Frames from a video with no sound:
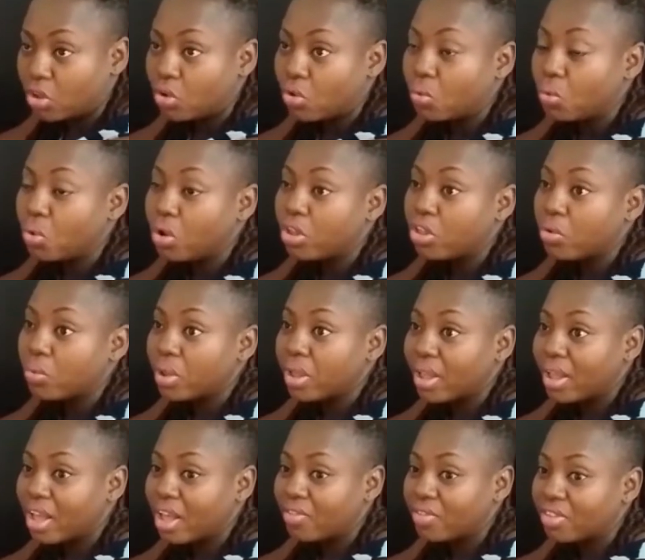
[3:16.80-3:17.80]
What you will
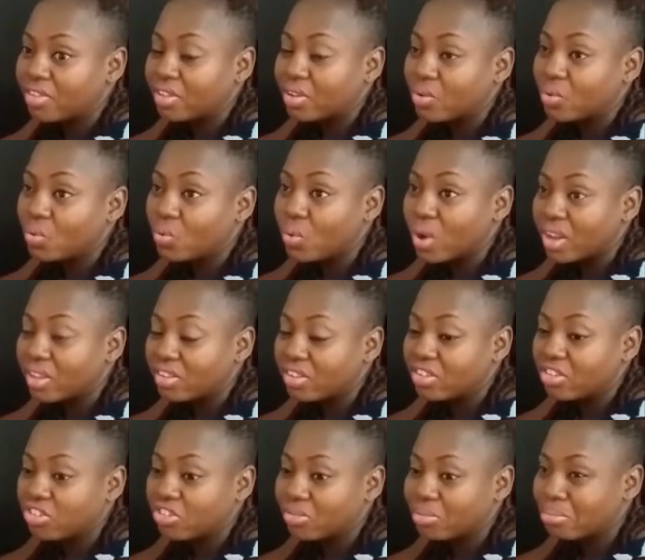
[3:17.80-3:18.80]
have is a
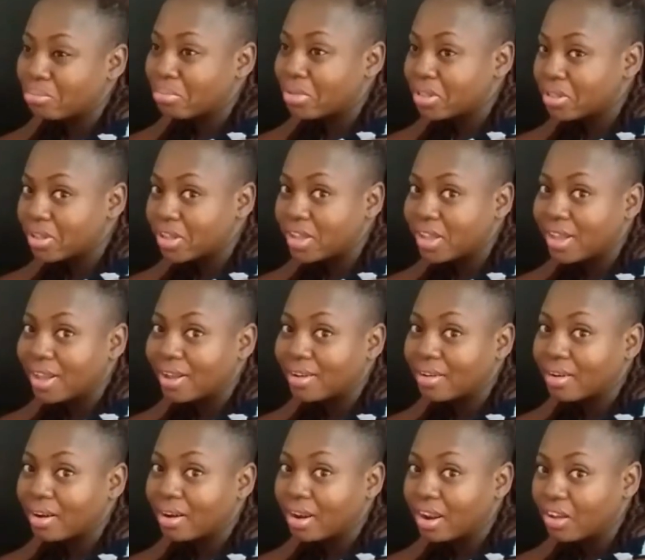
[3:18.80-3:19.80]
whitish, milky
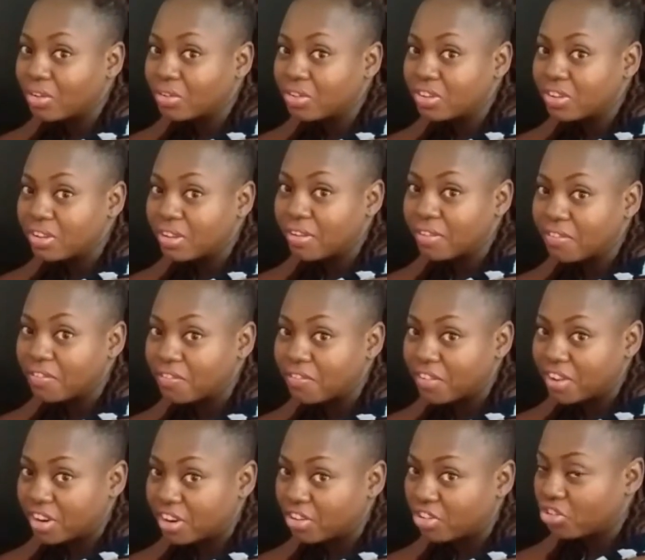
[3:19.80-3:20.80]
and cloudy
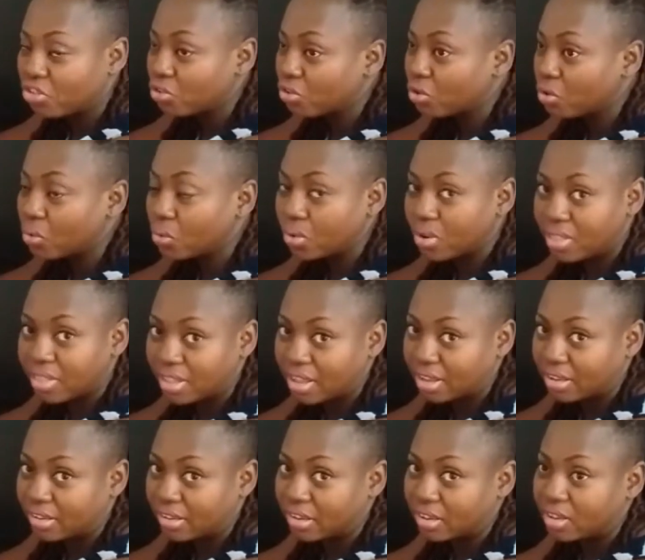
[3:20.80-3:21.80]
finish. You don't want
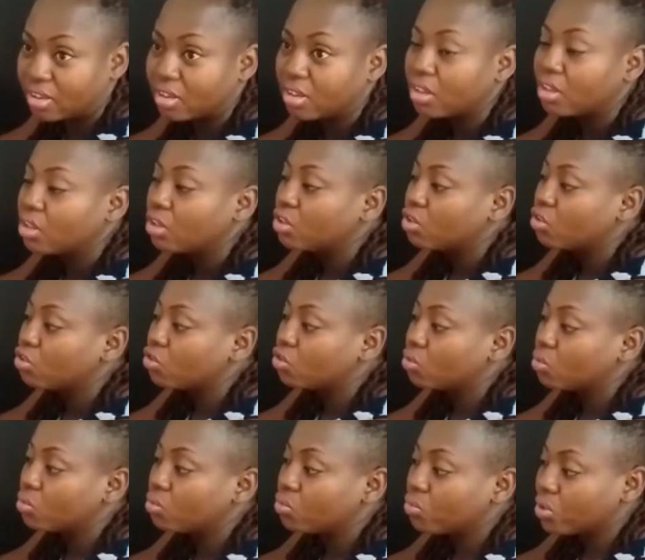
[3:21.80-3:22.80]
that.
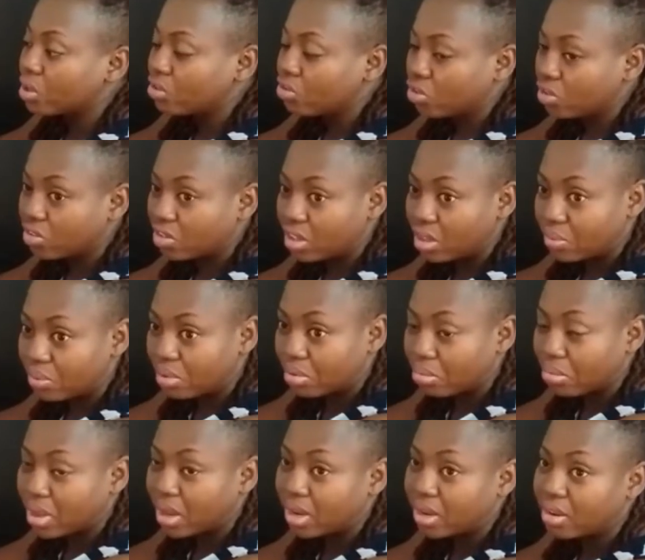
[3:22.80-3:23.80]
So just keep
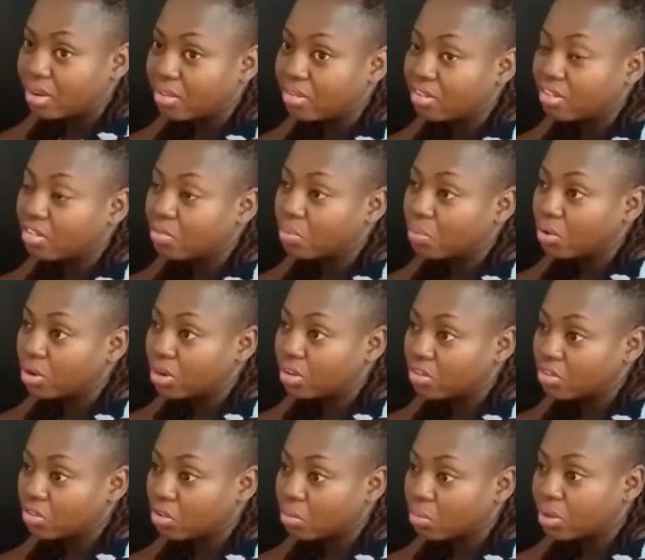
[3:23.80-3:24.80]
in mind, this is
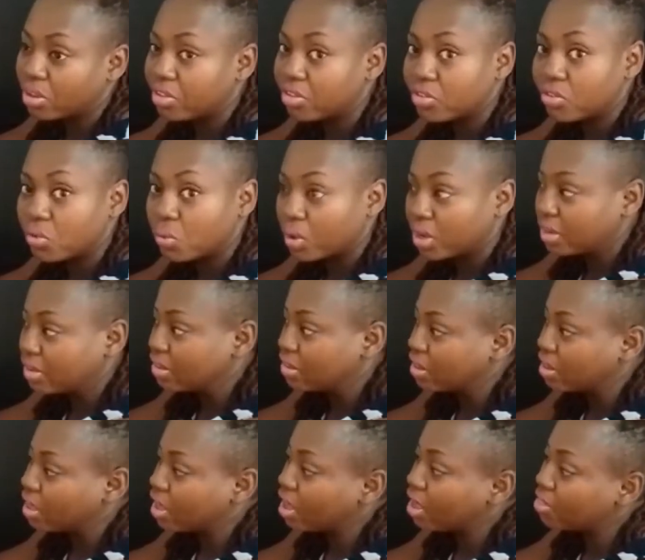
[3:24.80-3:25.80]
polysorbate
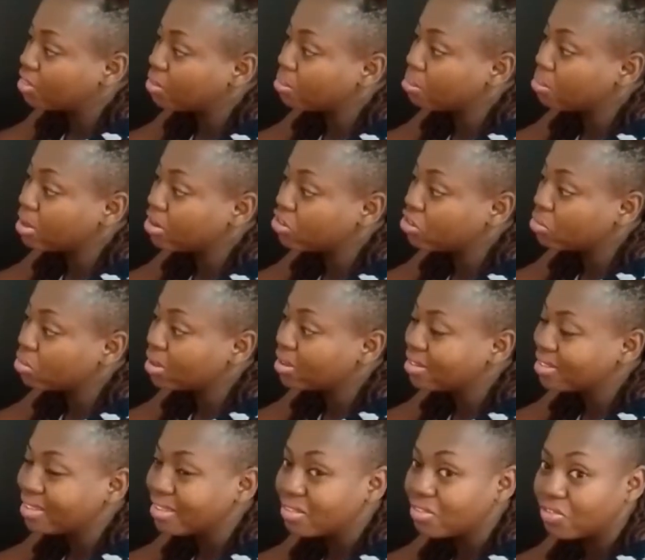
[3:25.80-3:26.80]
20 and the
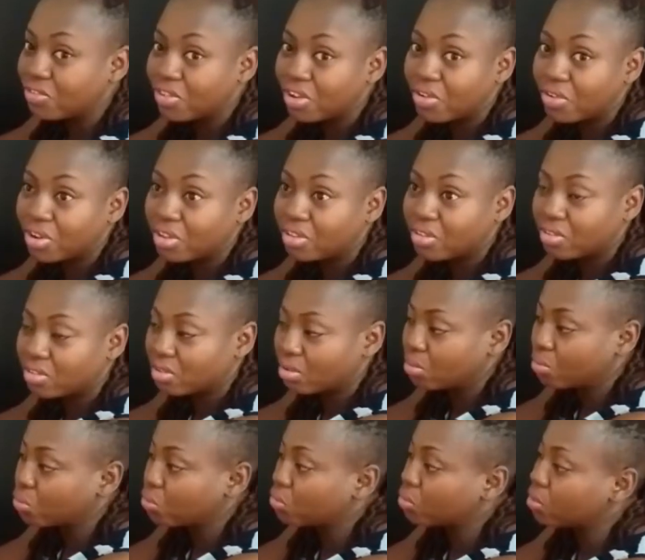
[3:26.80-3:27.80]
measurement is very
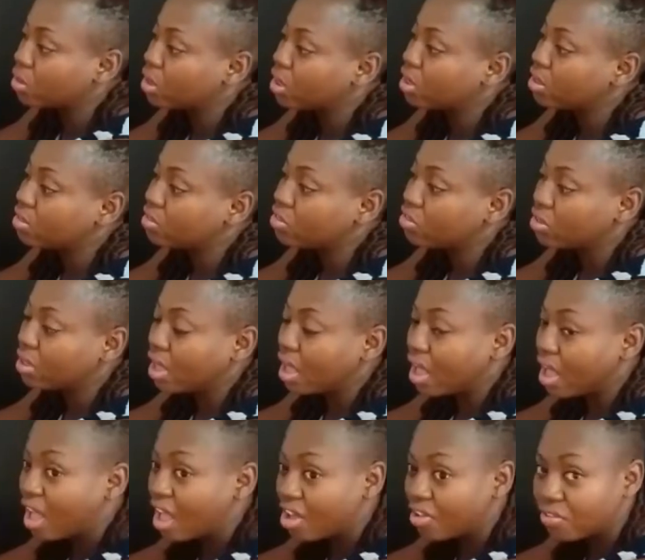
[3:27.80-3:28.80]
simple. It's
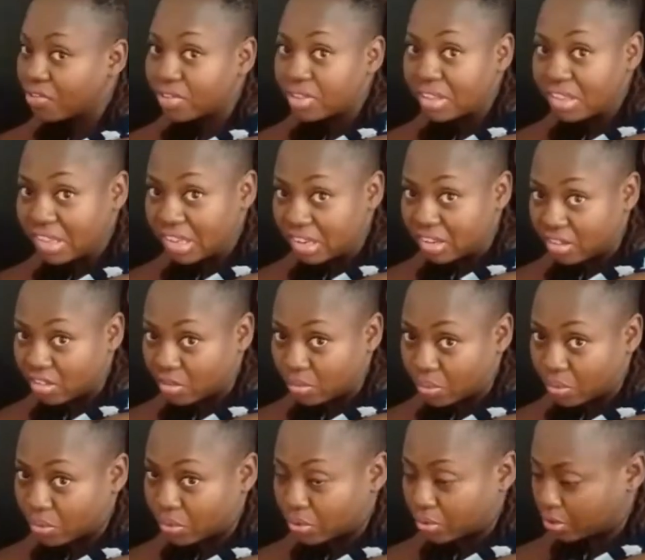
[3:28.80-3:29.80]
half
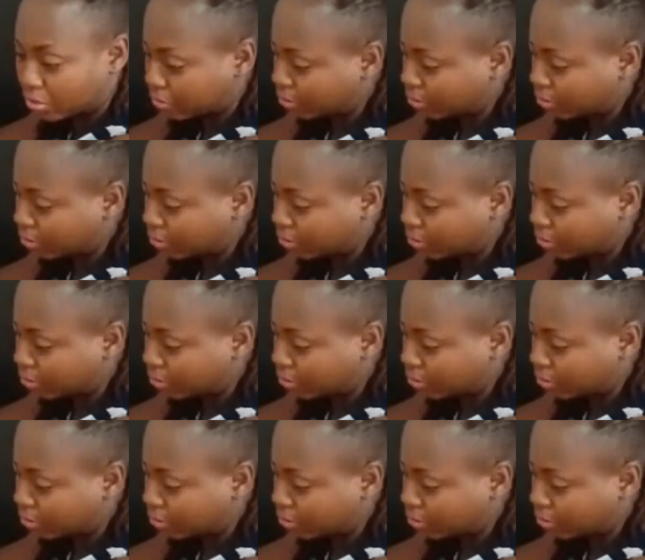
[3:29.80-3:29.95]
teaspoon.